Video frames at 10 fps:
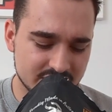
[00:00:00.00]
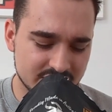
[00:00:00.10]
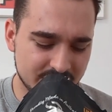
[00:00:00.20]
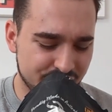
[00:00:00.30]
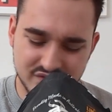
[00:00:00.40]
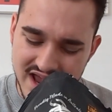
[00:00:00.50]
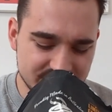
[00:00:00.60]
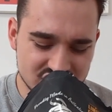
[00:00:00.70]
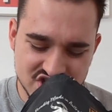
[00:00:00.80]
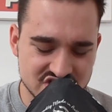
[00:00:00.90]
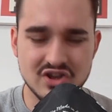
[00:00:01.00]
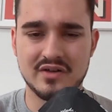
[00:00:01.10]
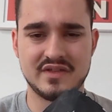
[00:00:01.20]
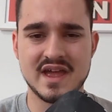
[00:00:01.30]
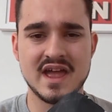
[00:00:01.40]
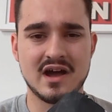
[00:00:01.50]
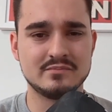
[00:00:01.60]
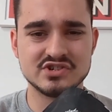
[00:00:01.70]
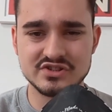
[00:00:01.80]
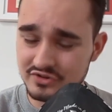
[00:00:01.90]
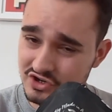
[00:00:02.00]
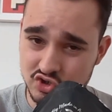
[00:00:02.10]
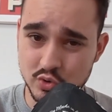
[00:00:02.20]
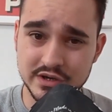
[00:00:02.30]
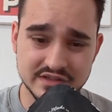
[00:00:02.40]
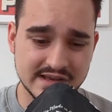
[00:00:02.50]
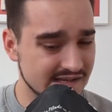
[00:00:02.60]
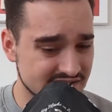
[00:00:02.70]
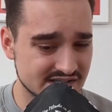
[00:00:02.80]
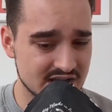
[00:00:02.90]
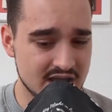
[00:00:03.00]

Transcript: the flavor's just not there. I'm just not enjoying this.